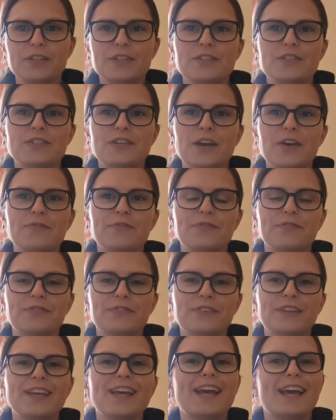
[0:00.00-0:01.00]
So
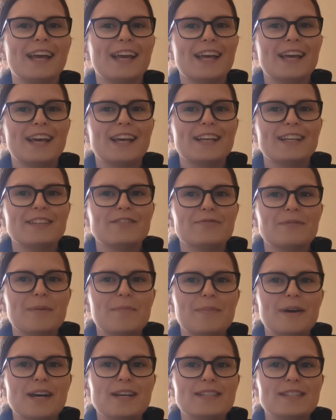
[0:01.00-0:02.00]

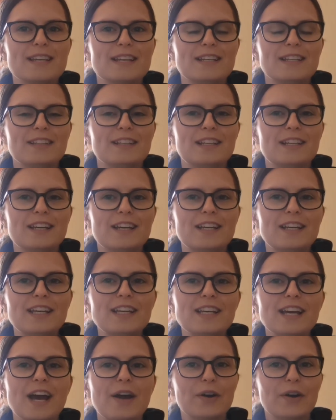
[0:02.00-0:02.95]
remember, send in the learning.